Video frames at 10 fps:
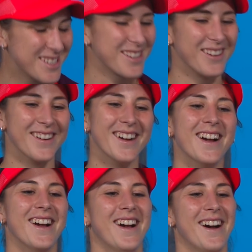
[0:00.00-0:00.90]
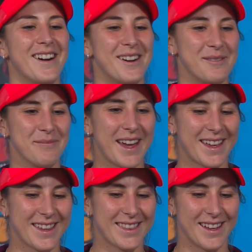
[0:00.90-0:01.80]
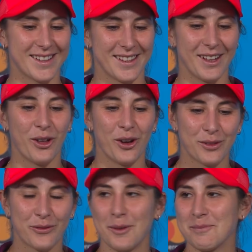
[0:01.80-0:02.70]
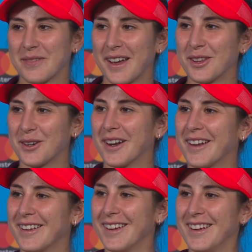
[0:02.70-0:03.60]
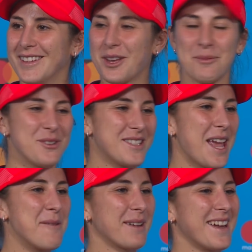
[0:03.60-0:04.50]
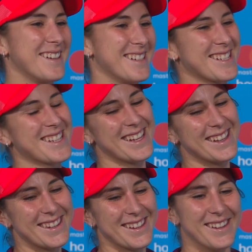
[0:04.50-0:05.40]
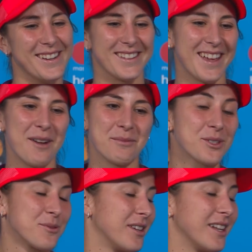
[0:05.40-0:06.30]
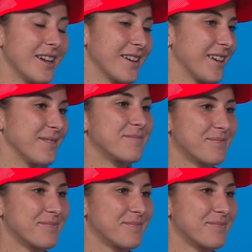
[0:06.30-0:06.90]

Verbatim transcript: So um, I get that a lot from other WTA players, and uh, yeah, I'm just really lucky